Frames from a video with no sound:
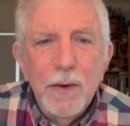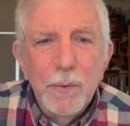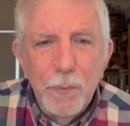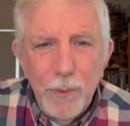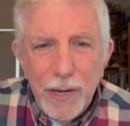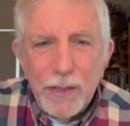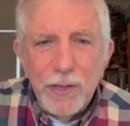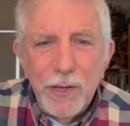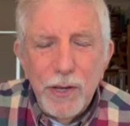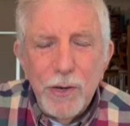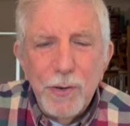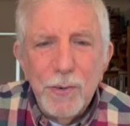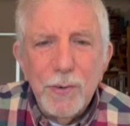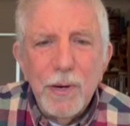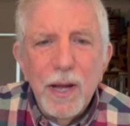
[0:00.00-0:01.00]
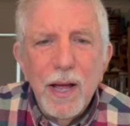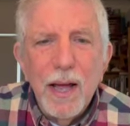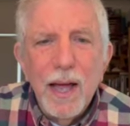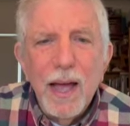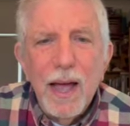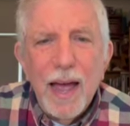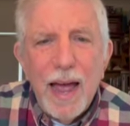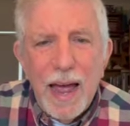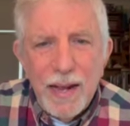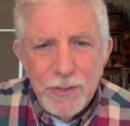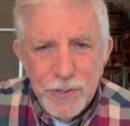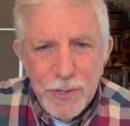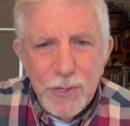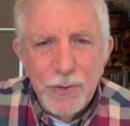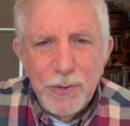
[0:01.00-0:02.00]
with you
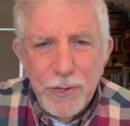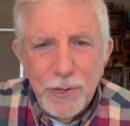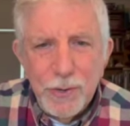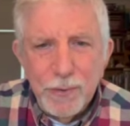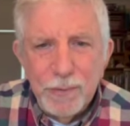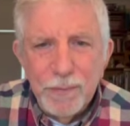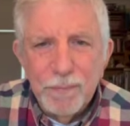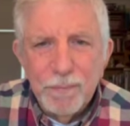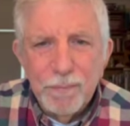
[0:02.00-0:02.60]
and to you.